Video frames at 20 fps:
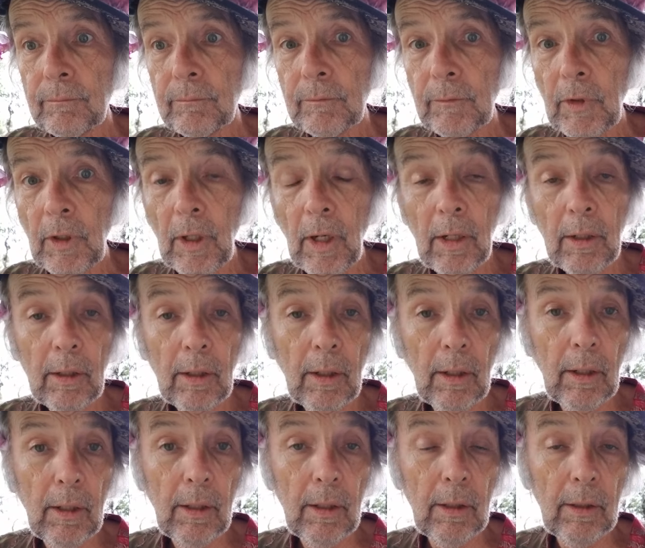Yeah.
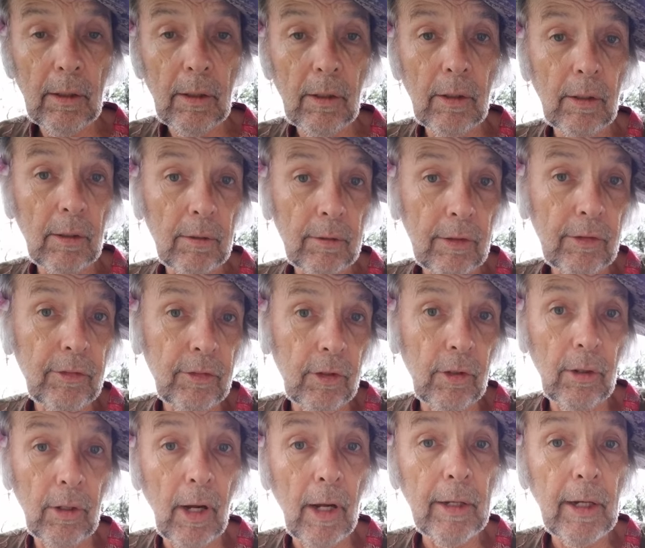This
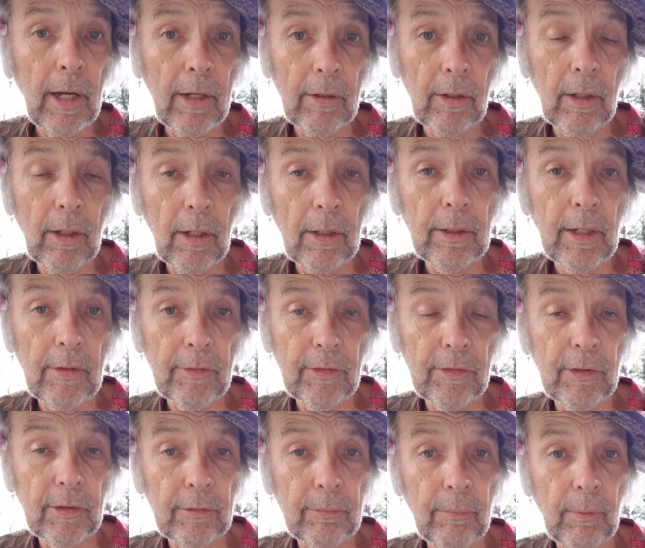year, I got
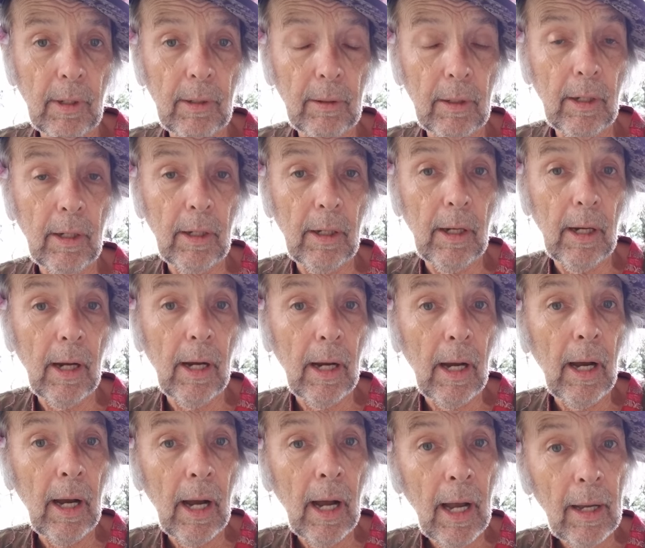6 months.
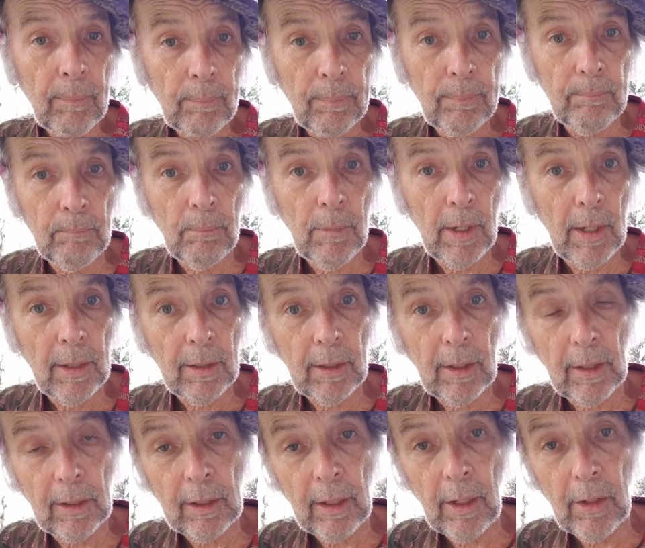I make
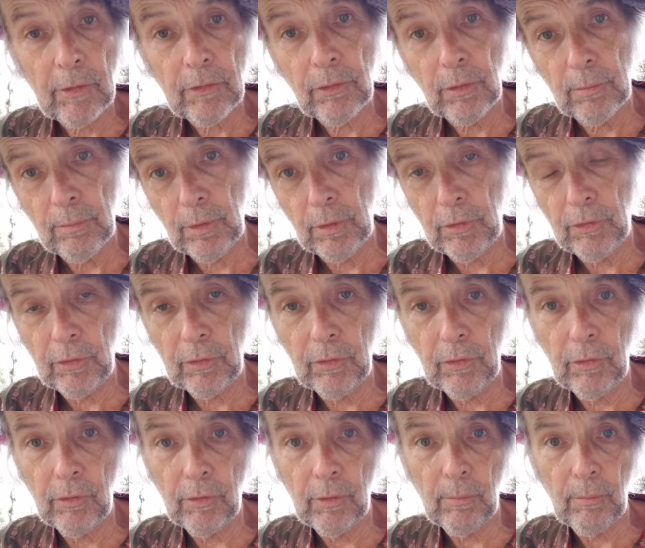a contribution
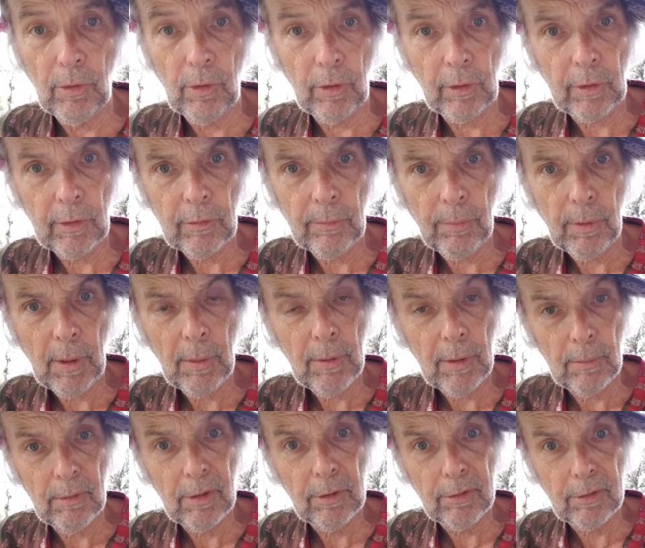to the mortgage payment.
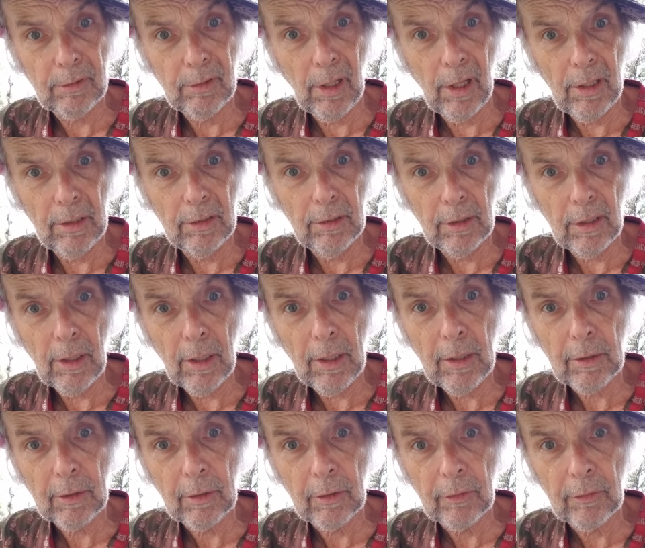I mean, it's 90
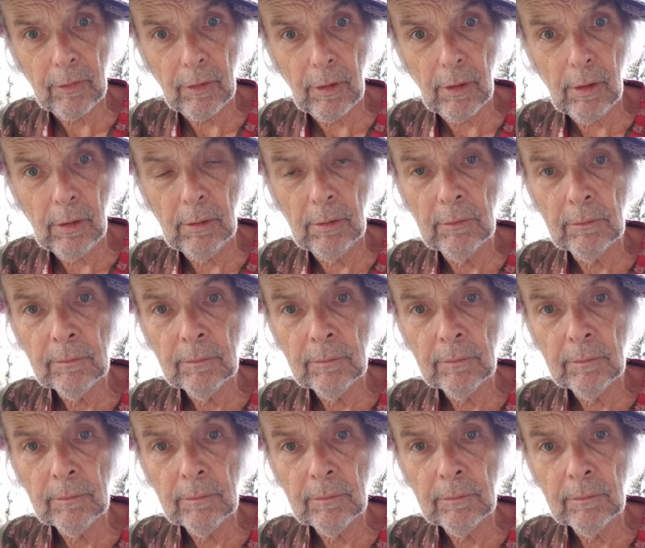acres, huh?